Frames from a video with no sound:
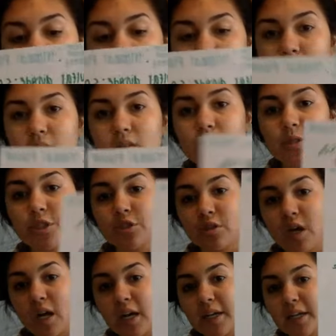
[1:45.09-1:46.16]
It can also be
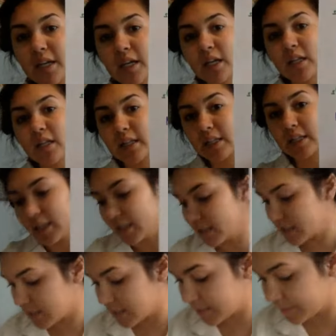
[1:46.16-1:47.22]
drawn like
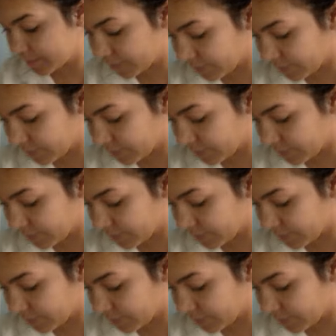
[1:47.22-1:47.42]
this.